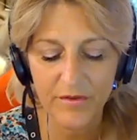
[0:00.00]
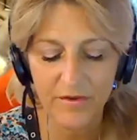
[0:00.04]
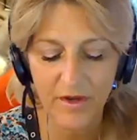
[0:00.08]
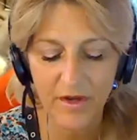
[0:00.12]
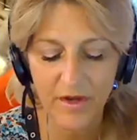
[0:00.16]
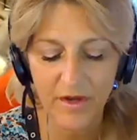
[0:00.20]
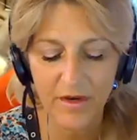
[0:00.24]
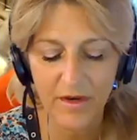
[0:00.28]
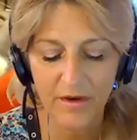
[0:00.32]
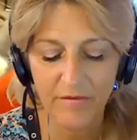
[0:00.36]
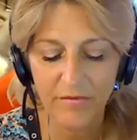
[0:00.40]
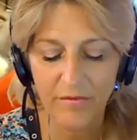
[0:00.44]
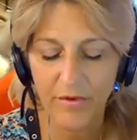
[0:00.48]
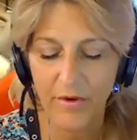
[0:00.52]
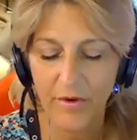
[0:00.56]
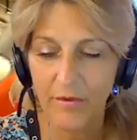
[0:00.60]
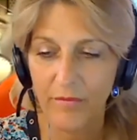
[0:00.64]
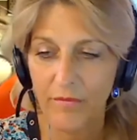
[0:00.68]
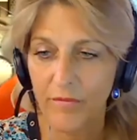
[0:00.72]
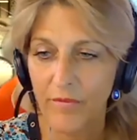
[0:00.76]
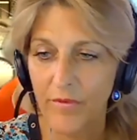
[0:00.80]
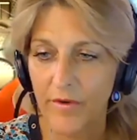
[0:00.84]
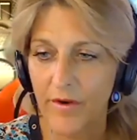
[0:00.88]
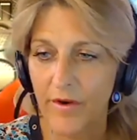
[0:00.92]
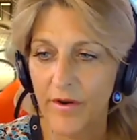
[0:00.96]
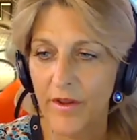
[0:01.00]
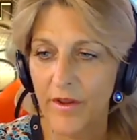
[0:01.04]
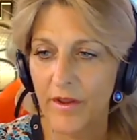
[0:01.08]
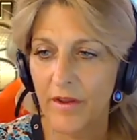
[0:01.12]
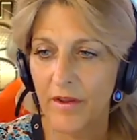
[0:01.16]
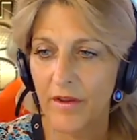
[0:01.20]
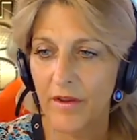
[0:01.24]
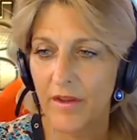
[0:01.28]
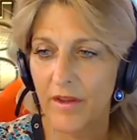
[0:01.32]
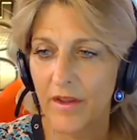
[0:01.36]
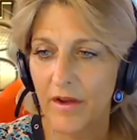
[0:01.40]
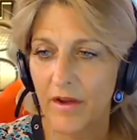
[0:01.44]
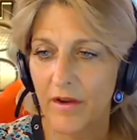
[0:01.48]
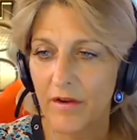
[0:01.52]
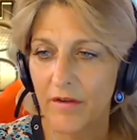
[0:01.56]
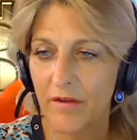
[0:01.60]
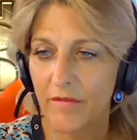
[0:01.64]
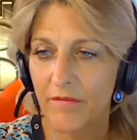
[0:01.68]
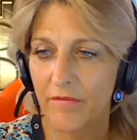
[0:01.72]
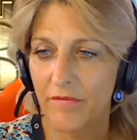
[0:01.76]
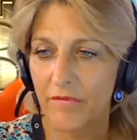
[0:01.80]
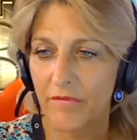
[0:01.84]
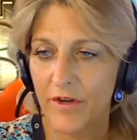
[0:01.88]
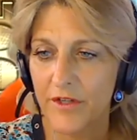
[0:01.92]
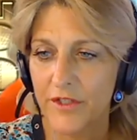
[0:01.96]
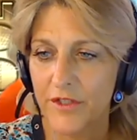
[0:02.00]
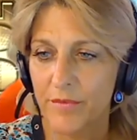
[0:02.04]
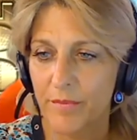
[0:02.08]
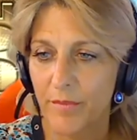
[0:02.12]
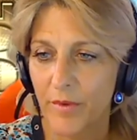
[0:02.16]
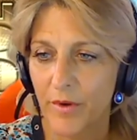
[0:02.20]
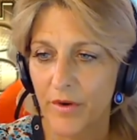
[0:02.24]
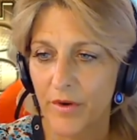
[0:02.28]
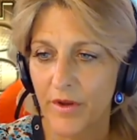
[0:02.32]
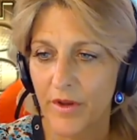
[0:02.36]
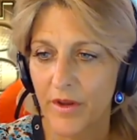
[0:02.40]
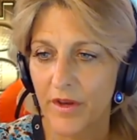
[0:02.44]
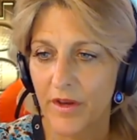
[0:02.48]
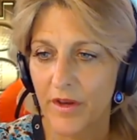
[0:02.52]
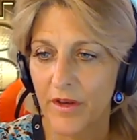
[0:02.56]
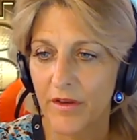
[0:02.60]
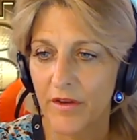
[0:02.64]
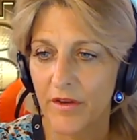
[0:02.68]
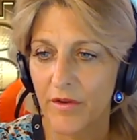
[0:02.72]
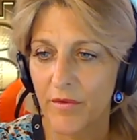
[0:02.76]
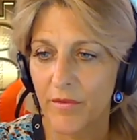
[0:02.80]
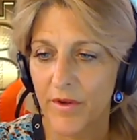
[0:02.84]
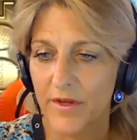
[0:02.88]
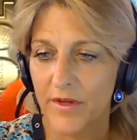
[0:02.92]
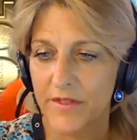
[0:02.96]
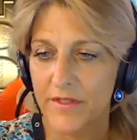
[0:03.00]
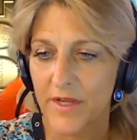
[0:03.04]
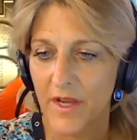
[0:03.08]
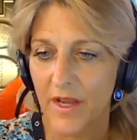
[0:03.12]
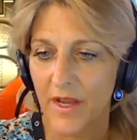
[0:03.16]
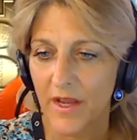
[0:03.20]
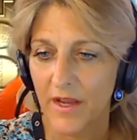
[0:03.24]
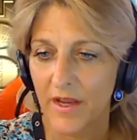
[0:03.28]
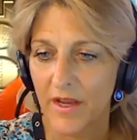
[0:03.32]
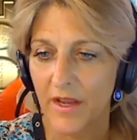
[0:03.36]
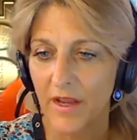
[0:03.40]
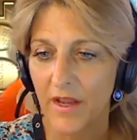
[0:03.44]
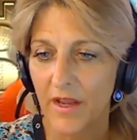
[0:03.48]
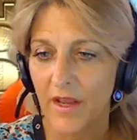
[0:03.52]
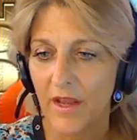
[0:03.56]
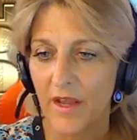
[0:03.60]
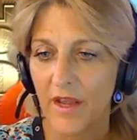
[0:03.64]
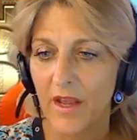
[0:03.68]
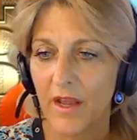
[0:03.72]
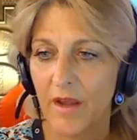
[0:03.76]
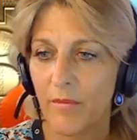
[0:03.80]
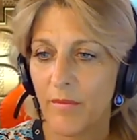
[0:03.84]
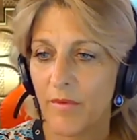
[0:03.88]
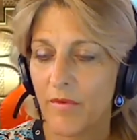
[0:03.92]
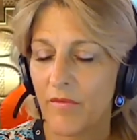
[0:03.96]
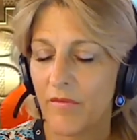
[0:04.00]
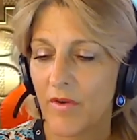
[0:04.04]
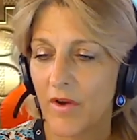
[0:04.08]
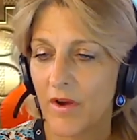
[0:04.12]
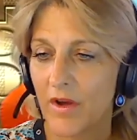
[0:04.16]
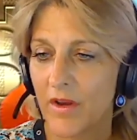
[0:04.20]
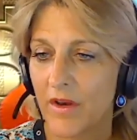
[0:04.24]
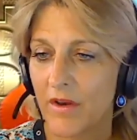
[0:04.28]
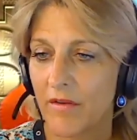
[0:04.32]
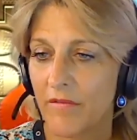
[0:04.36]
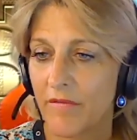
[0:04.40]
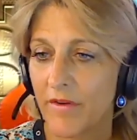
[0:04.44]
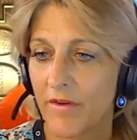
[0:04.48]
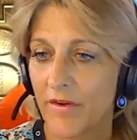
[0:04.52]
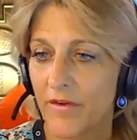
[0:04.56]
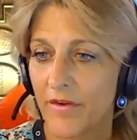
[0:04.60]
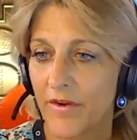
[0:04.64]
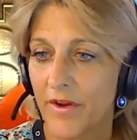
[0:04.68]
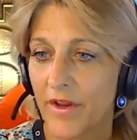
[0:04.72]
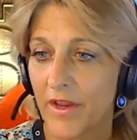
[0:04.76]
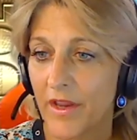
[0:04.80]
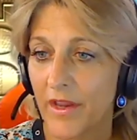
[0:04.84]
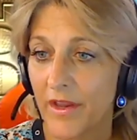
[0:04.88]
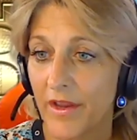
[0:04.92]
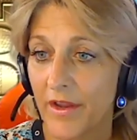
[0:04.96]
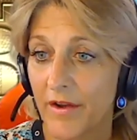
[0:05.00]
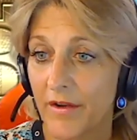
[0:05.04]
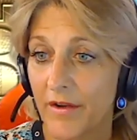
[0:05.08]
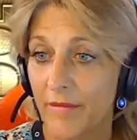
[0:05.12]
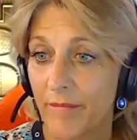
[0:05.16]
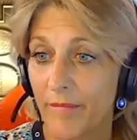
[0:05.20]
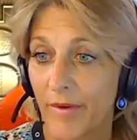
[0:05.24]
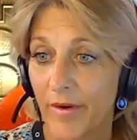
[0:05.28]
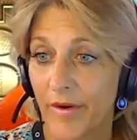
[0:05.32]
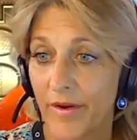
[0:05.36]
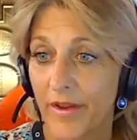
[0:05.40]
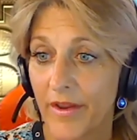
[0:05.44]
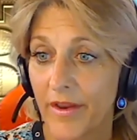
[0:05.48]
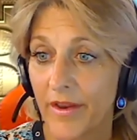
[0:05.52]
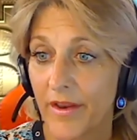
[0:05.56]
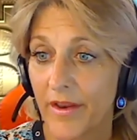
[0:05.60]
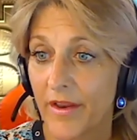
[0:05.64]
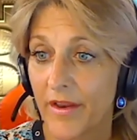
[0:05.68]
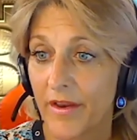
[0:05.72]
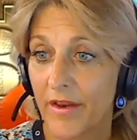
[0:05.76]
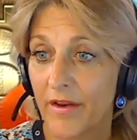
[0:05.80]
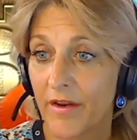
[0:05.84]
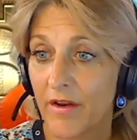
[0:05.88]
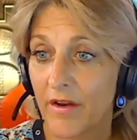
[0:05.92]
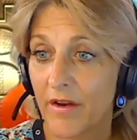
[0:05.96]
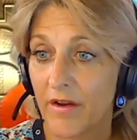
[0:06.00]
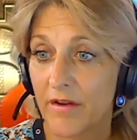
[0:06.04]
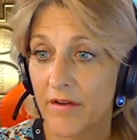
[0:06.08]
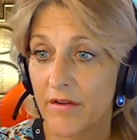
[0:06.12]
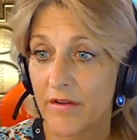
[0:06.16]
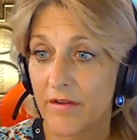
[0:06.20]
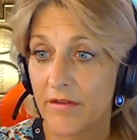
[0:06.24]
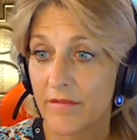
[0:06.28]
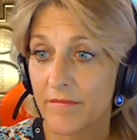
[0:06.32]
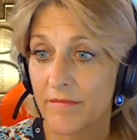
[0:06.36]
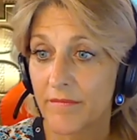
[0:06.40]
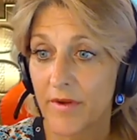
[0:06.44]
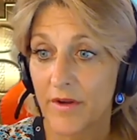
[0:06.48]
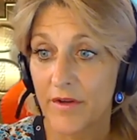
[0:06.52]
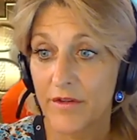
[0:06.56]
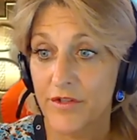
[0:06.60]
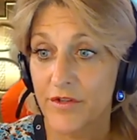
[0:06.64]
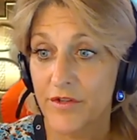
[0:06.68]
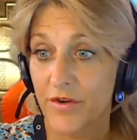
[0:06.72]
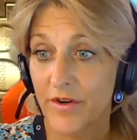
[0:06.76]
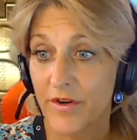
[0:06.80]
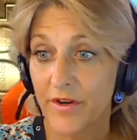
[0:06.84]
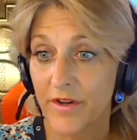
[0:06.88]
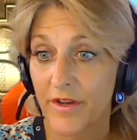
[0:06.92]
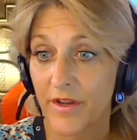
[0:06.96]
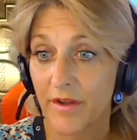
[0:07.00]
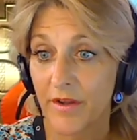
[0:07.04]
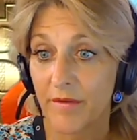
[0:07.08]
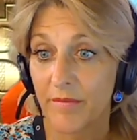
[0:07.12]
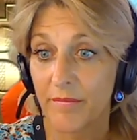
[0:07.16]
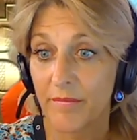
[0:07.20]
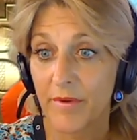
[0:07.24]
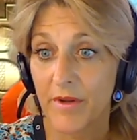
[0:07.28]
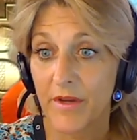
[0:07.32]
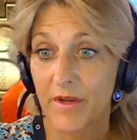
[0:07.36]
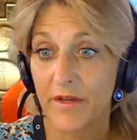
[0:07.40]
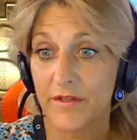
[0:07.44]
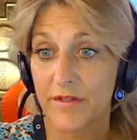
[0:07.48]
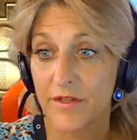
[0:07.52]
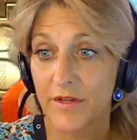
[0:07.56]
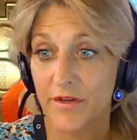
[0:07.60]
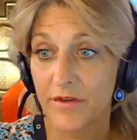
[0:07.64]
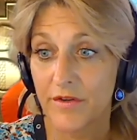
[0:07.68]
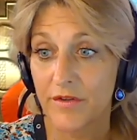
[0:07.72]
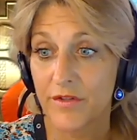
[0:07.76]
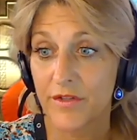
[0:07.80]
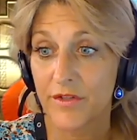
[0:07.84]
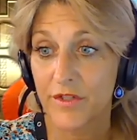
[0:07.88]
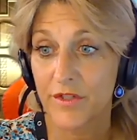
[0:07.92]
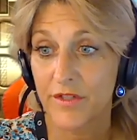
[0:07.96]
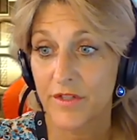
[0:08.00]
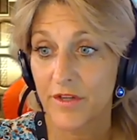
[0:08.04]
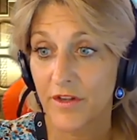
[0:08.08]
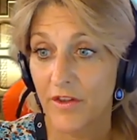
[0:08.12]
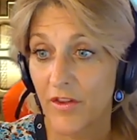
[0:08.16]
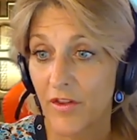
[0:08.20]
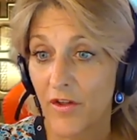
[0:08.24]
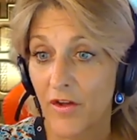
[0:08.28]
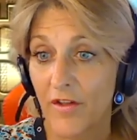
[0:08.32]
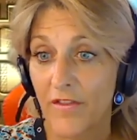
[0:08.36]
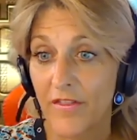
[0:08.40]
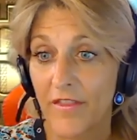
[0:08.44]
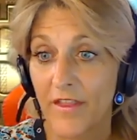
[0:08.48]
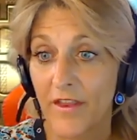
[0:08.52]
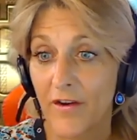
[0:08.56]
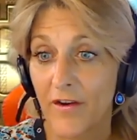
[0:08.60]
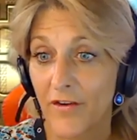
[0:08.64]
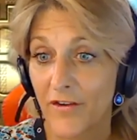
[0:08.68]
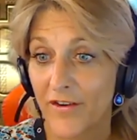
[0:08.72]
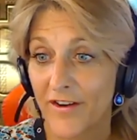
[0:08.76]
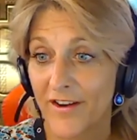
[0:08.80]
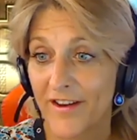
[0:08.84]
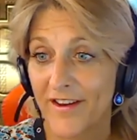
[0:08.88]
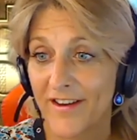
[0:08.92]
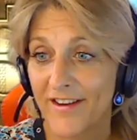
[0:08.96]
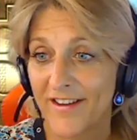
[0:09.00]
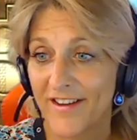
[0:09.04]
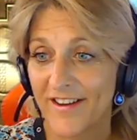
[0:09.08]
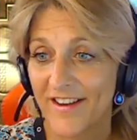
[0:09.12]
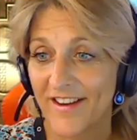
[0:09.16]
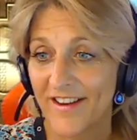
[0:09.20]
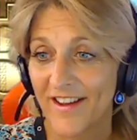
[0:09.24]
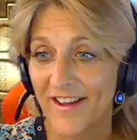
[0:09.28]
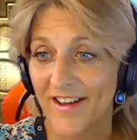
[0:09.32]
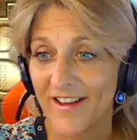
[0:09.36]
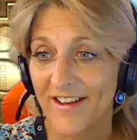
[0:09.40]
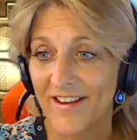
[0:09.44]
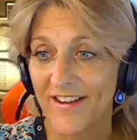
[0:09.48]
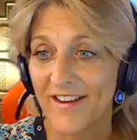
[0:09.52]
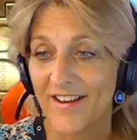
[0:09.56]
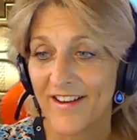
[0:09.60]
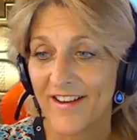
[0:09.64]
got a, a very young fresh market in USA and we've got a very young market in um, Australia because there are just a lot that aren't in it yet.